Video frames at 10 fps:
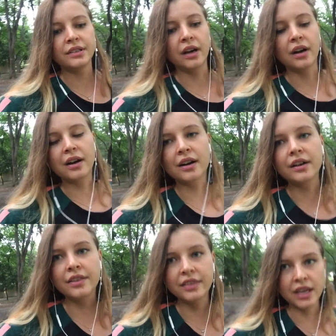
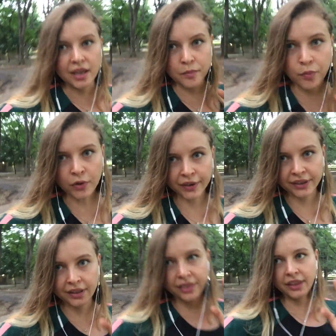are the
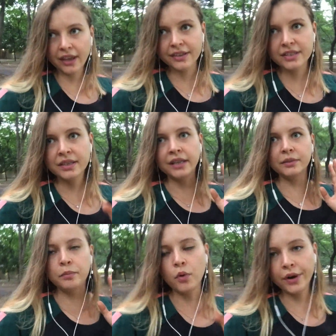important things
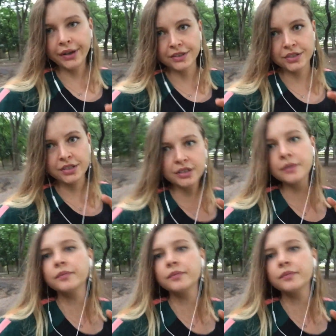and points